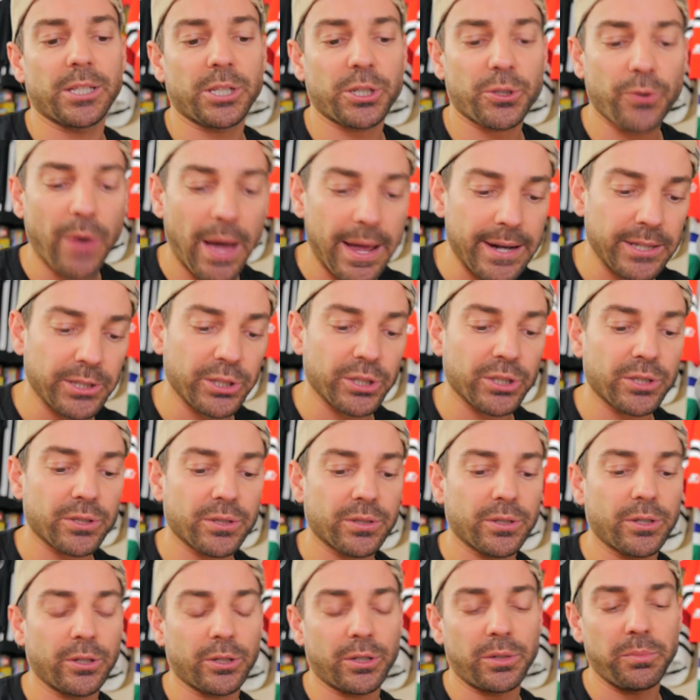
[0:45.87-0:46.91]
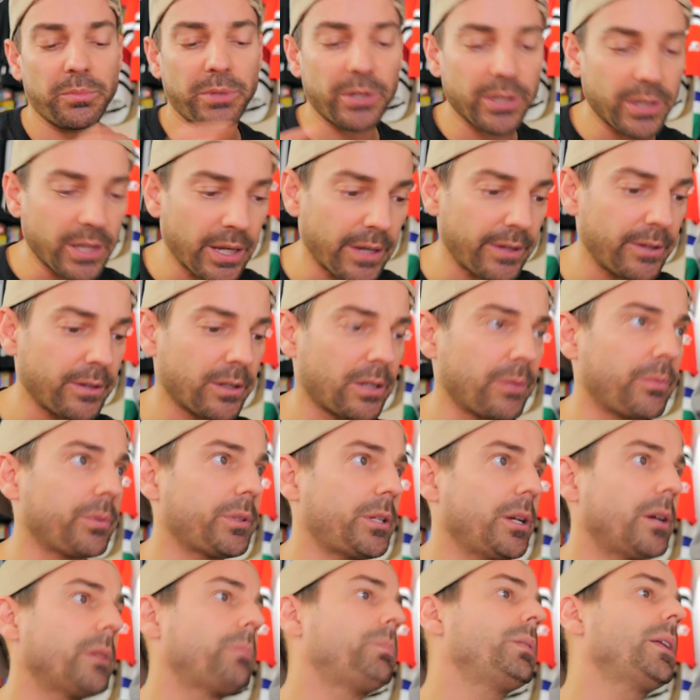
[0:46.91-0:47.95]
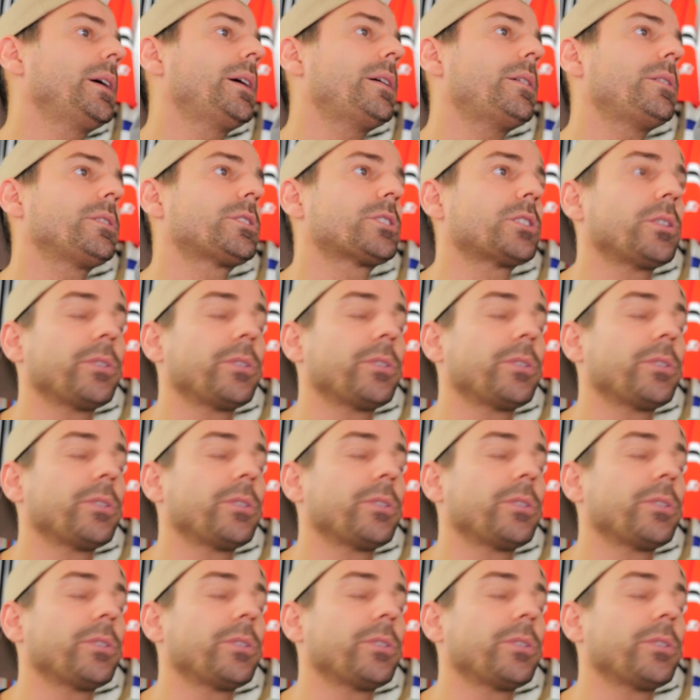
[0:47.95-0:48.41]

strategist, good communicator, good with young players.